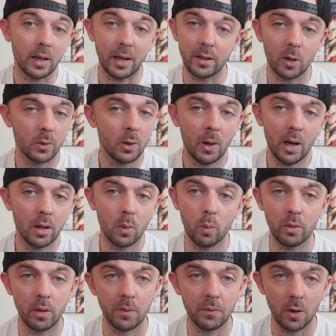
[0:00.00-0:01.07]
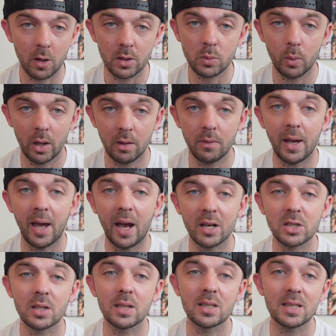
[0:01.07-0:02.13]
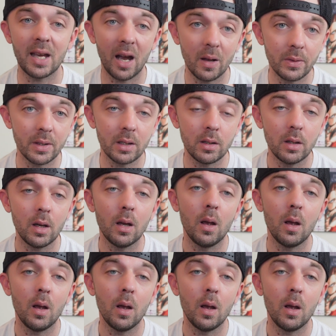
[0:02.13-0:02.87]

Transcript: I don't know how the first Wave actually sounded.